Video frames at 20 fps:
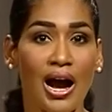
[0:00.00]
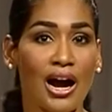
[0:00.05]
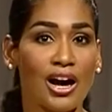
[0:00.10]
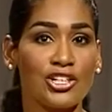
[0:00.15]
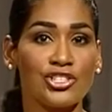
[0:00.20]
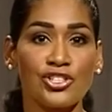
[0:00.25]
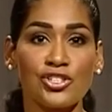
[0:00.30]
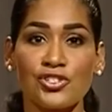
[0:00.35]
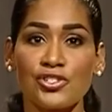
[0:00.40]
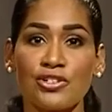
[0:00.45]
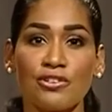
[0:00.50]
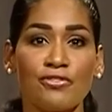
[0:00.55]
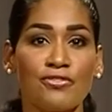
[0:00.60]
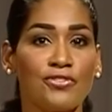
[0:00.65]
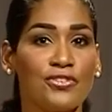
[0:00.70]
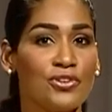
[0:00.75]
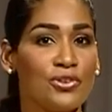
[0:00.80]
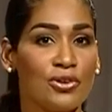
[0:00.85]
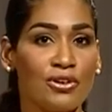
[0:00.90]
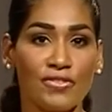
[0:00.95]
are just a
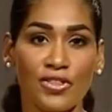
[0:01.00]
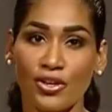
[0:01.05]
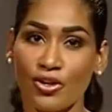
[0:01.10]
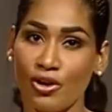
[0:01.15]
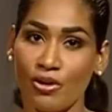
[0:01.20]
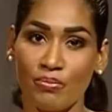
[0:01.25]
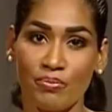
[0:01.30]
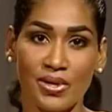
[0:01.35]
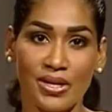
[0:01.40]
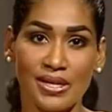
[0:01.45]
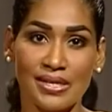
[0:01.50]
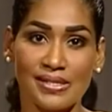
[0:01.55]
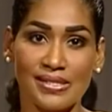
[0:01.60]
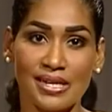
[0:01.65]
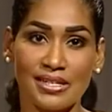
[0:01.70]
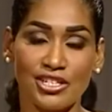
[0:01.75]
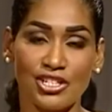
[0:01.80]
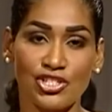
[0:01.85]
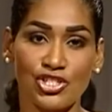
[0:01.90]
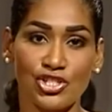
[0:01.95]
few of the companies
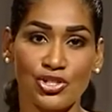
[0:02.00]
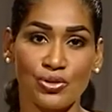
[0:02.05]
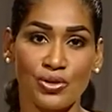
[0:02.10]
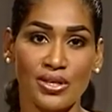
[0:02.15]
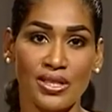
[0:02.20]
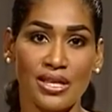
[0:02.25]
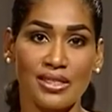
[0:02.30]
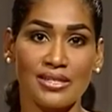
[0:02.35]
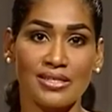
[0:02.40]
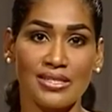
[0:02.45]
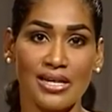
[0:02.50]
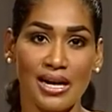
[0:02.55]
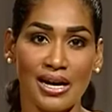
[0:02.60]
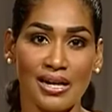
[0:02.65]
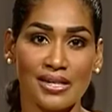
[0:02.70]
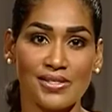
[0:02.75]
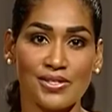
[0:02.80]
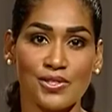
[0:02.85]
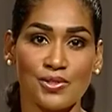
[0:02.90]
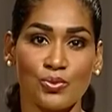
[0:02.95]
that ensured that the
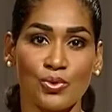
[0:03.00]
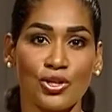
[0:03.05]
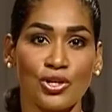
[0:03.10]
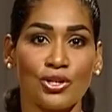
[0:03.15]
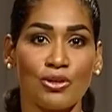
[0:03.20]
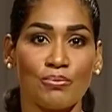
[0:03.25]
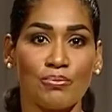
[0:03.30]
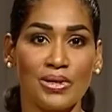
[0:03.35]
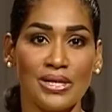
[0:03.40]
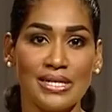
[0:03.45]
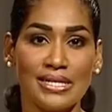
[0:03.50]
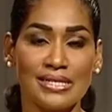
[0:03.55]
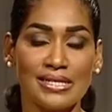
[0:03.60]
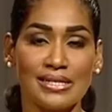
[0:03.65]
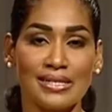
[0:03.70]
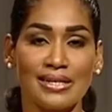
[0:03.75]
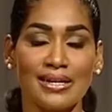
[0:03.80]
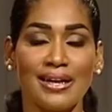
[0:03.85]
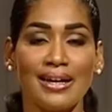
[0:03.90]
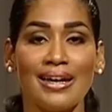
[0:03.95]
tasks were
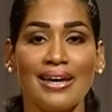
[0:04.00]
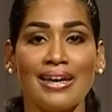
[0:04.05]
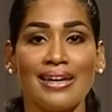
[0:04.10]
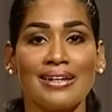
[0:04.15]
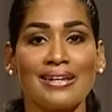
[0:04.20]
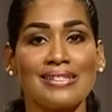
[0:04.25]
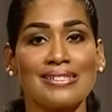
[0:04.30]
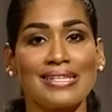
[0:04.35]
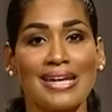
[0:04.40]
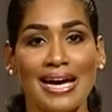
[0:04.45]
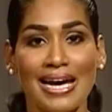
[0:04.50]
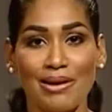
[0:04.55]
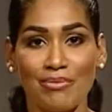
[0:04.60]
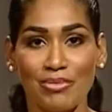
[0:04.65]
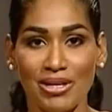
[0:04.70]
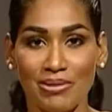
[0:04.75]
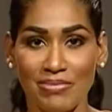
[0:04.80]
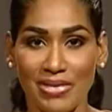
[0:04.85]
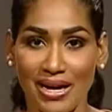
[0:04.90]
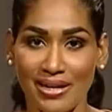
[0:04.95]
completed in a
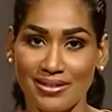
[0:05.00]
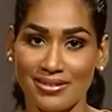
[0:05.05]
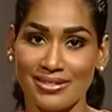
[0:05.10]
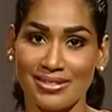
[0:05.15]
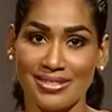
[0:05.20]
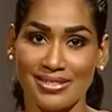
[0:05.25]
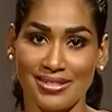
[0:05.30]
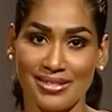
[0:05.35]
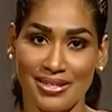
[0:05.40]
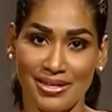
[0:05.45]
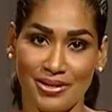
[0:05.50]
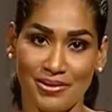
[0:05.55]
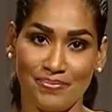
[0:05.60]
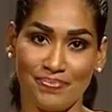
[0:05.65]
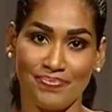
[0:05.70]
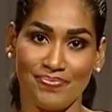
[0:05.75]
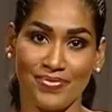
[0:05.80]
timely manner today.